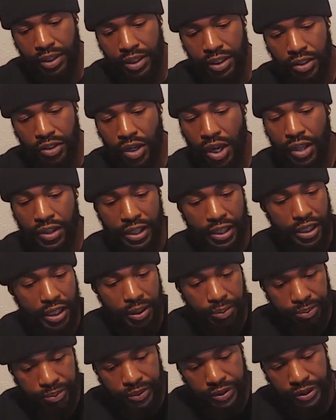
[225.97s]
you know how they
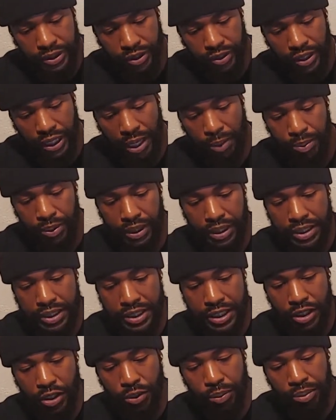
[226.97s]
come. So yeah, I put the
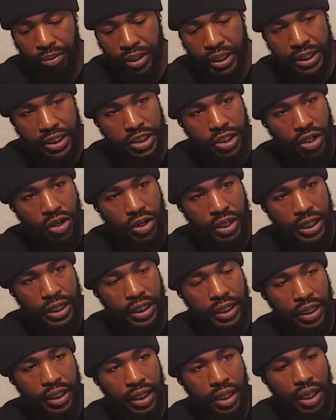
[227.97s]
steel breech on
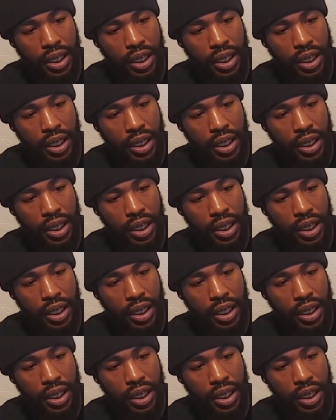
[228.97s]
it,